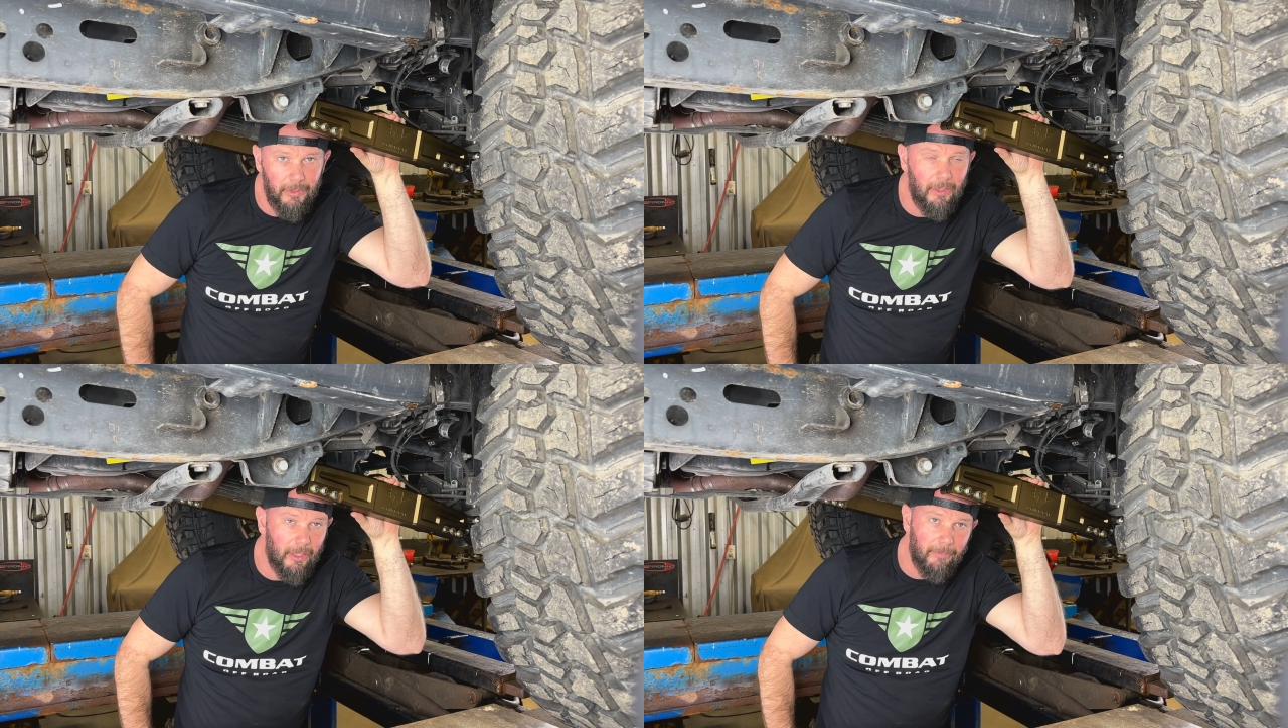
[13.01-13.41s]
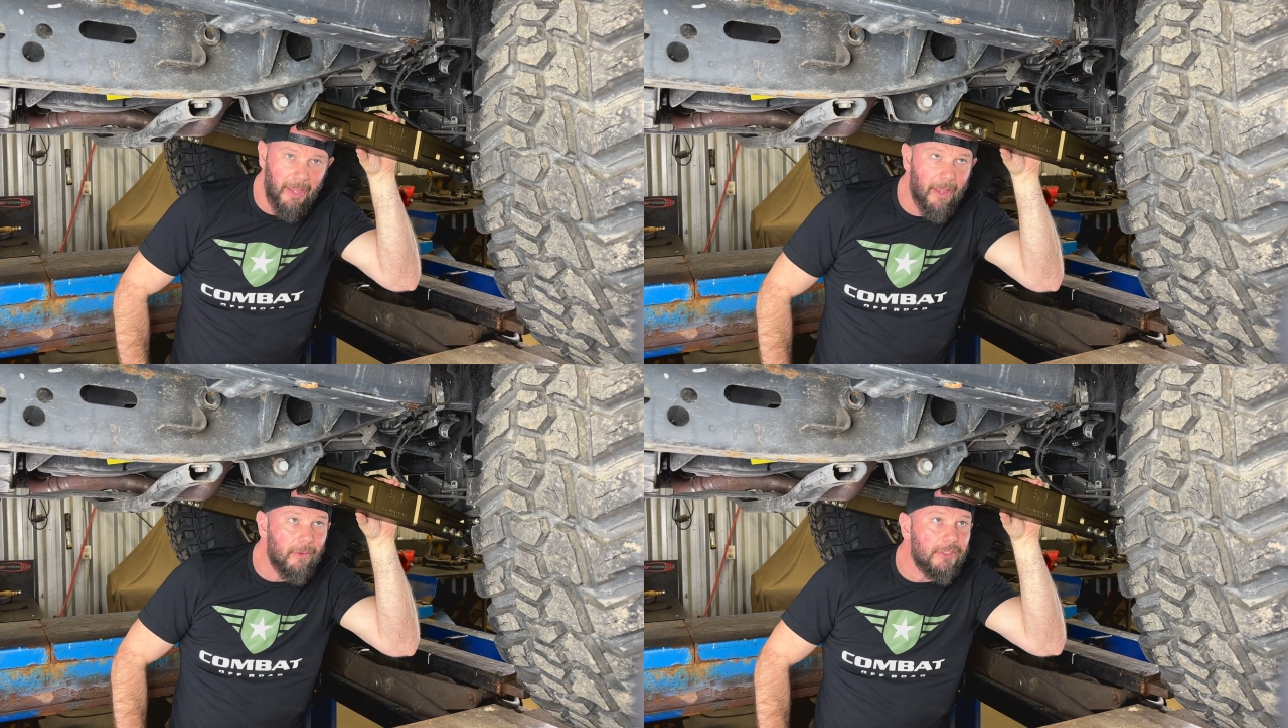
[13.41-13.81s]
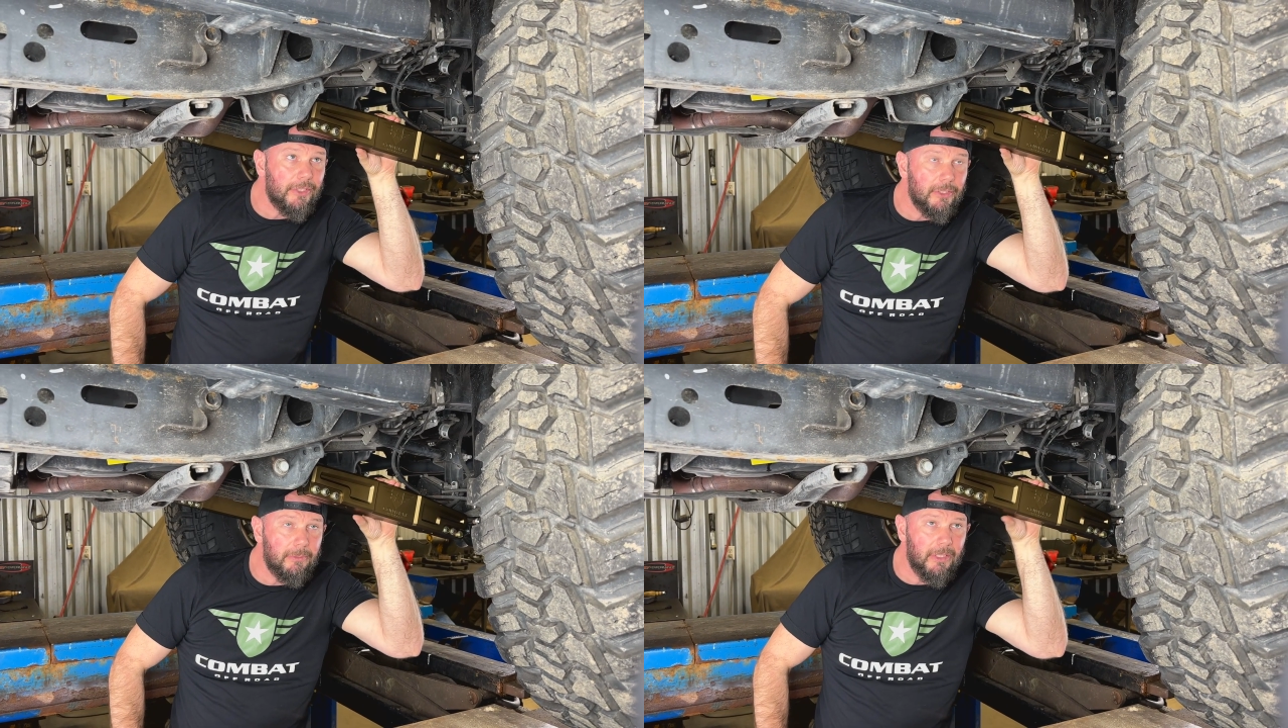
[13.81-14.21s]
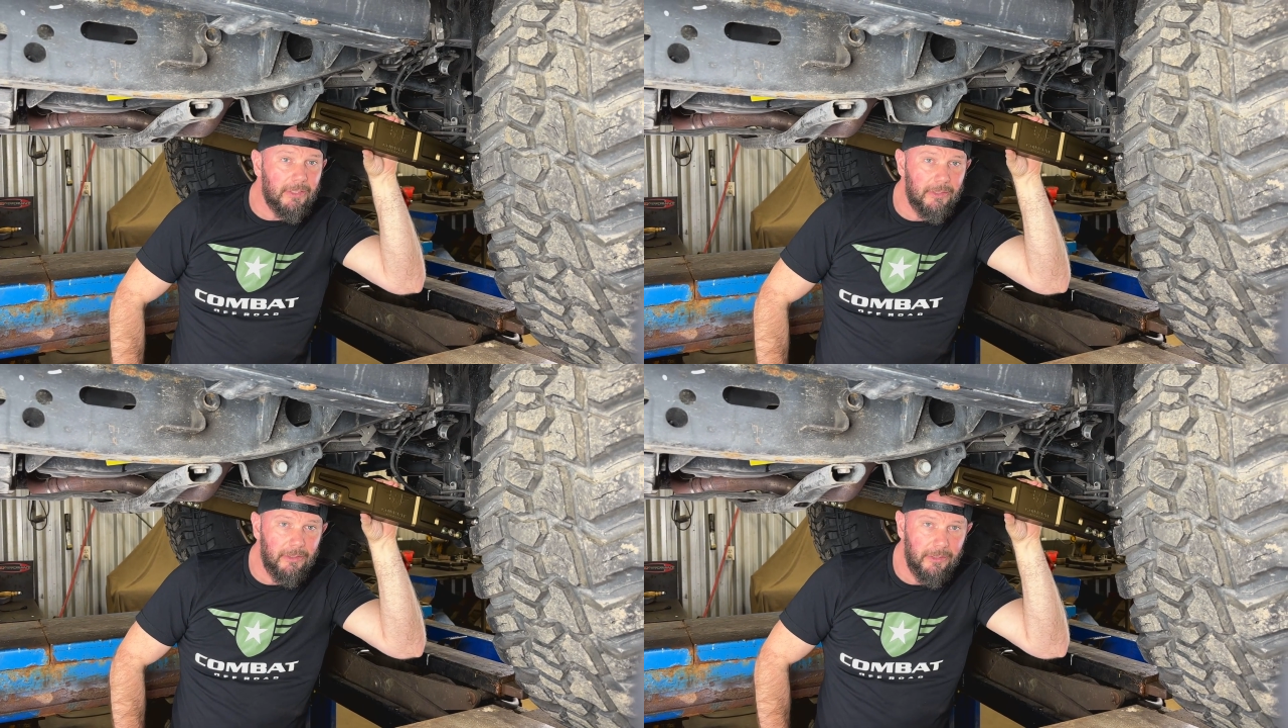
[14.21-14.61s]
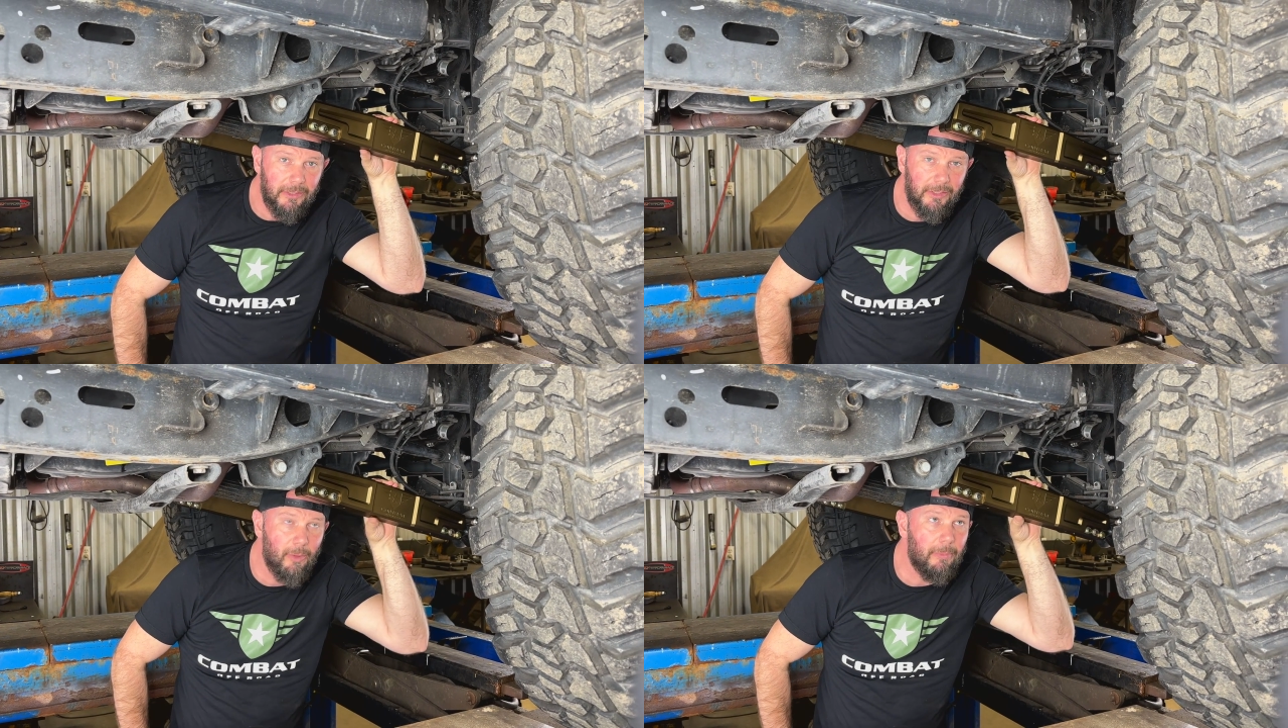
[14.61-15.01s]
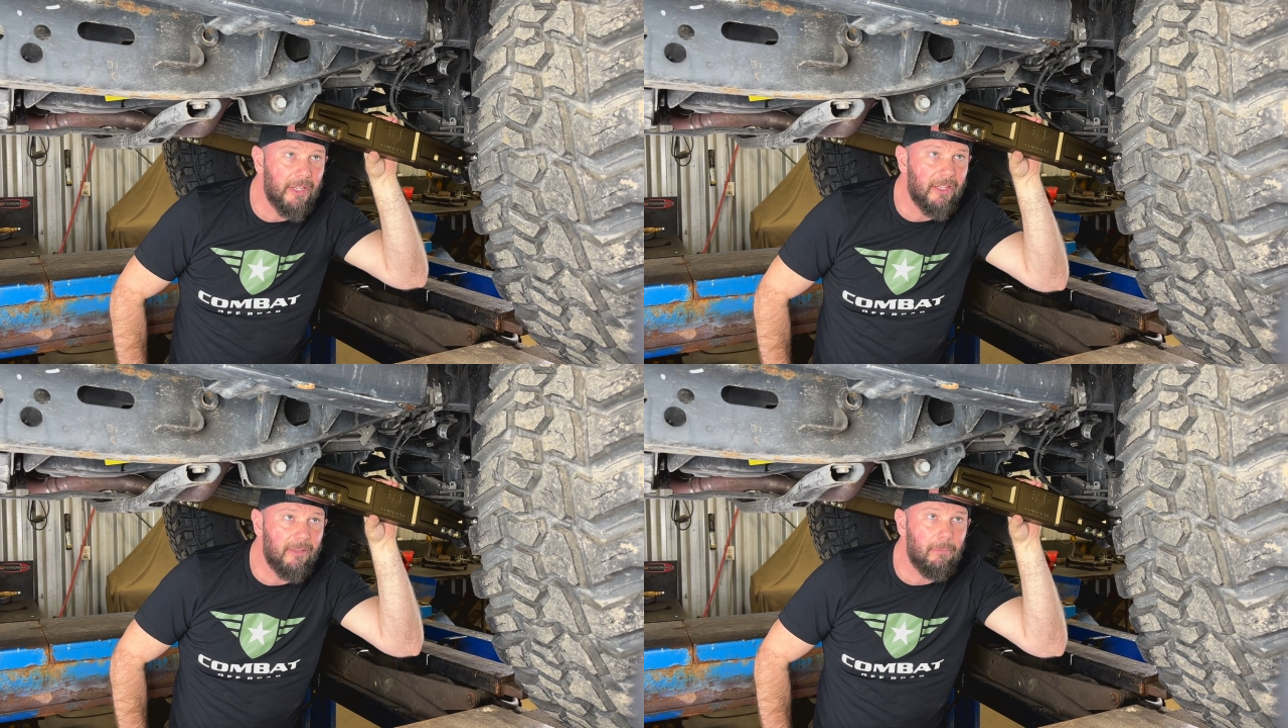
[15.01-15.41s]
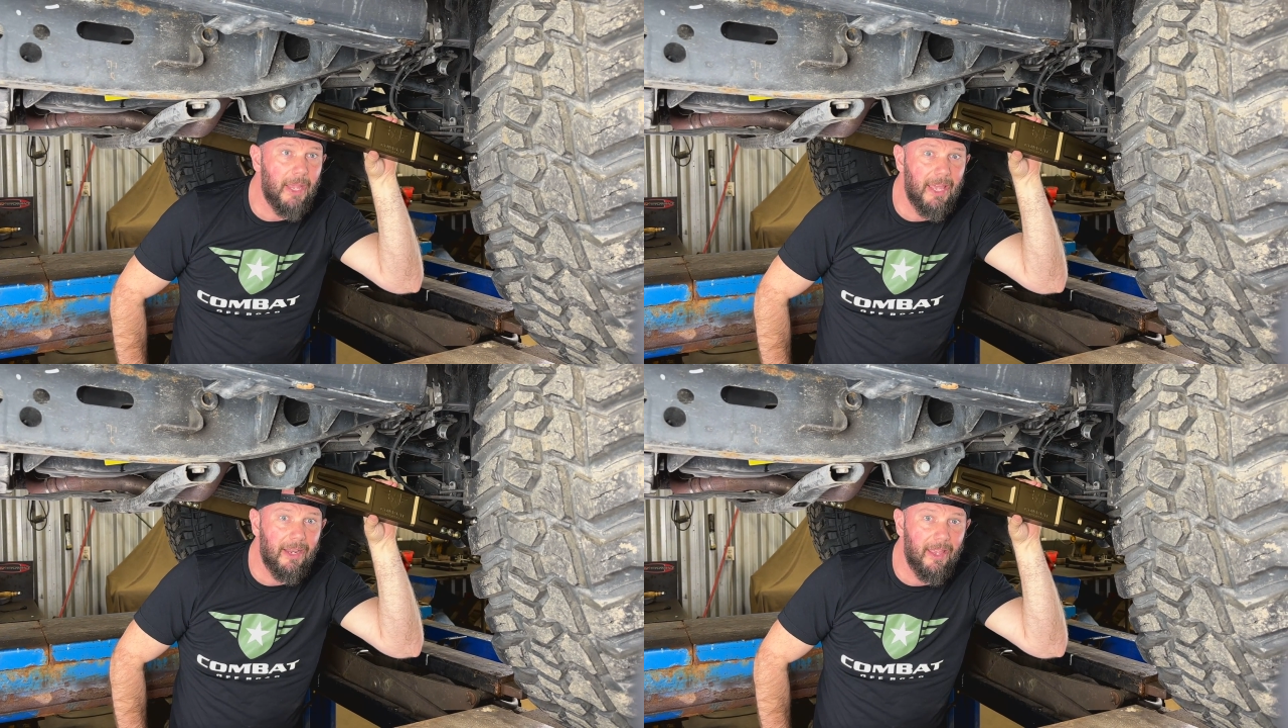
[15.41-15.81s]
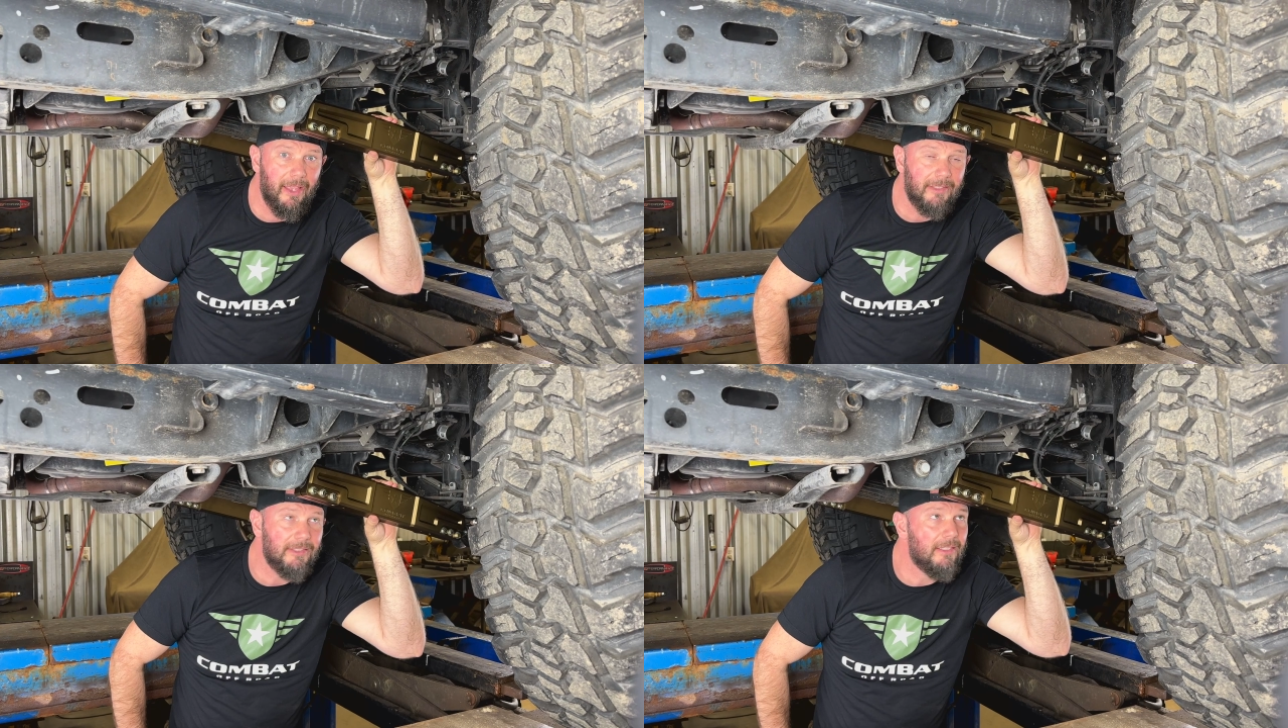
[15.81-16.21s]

We call them Howitzers because they're so big and badass.